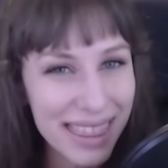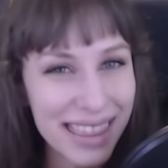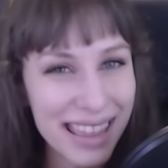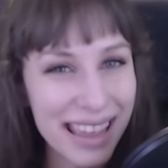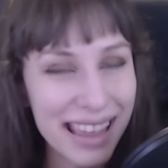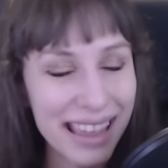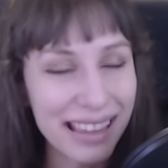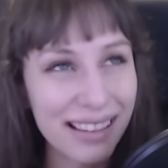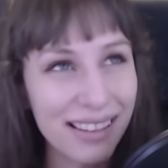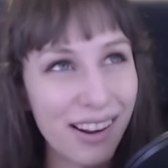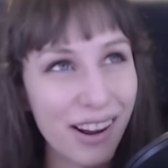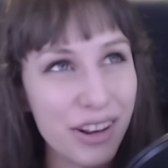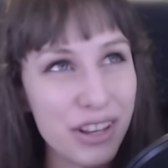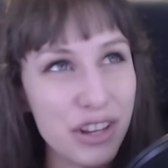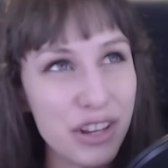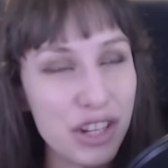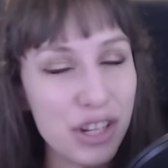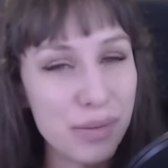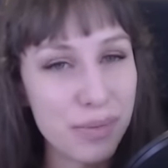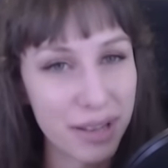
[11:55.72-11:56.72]
thing on
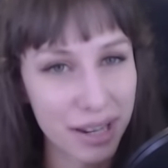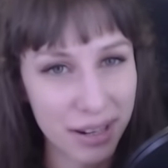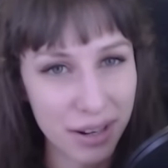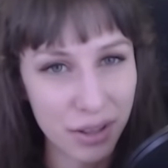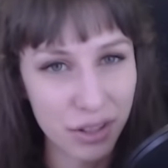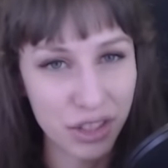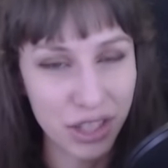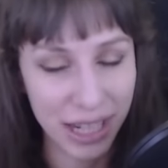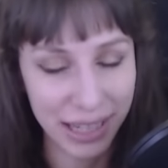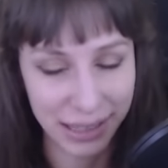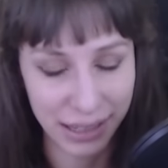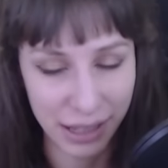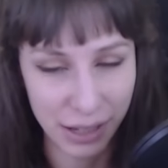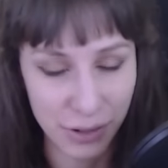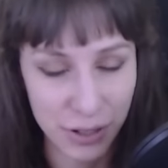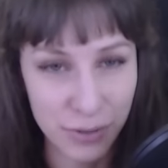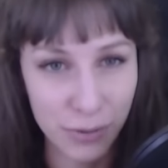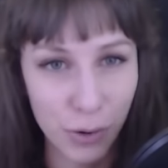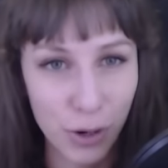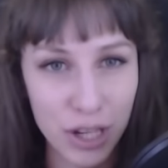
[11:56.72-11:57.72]
YouTube on another channel that
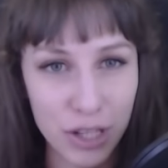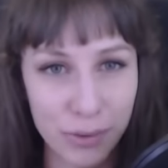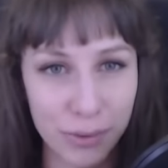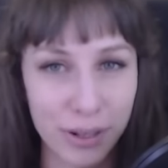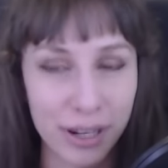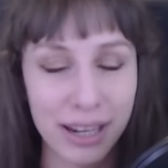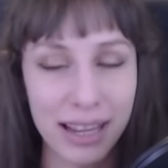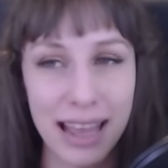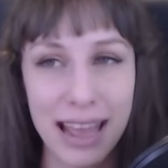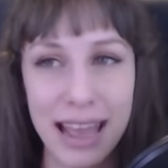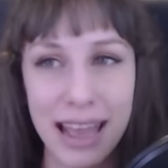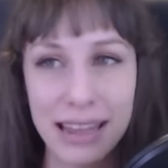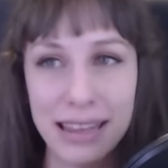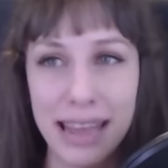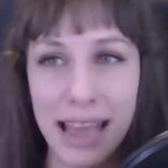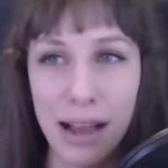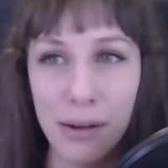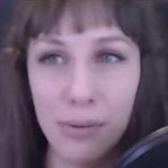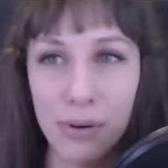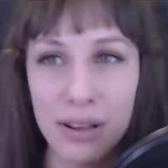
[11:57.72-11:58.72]
was voice work, and
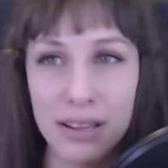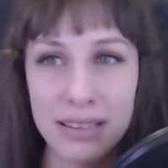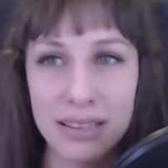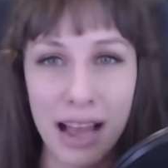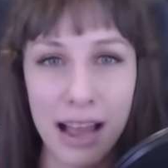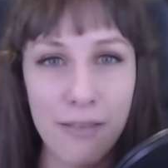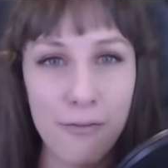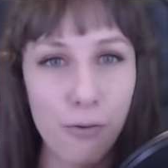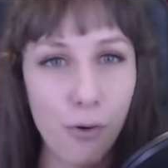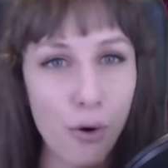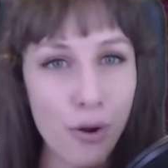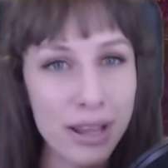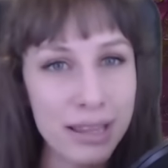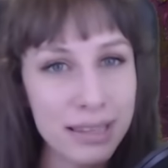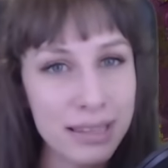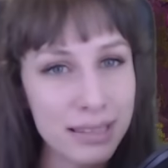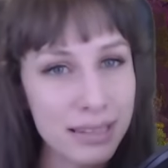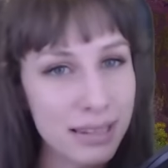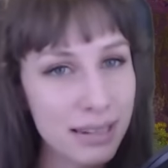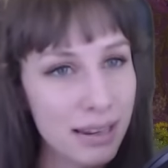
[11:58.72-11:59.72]
that was I
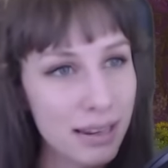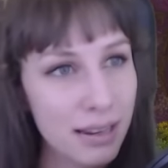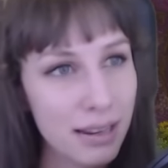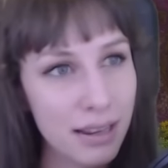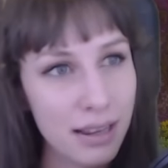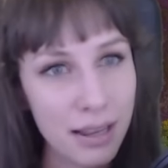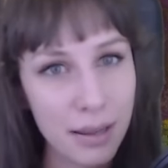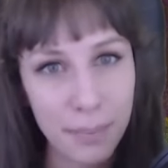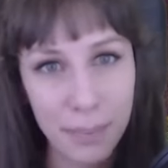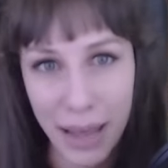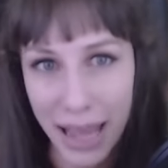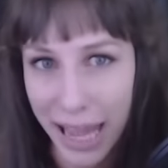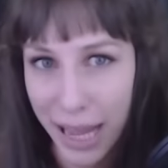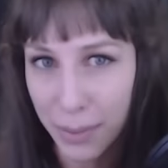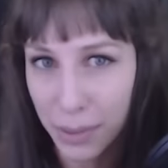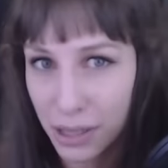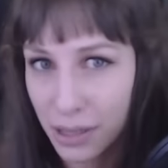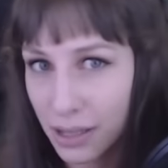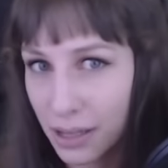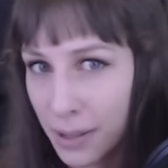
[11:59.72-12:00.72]
voiced
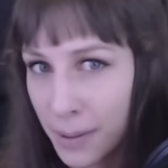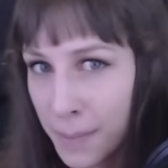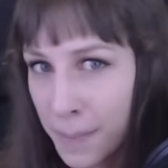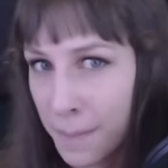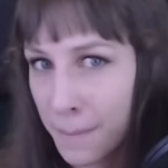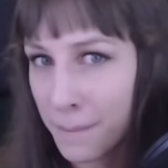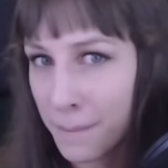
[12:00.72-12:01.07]
Pamela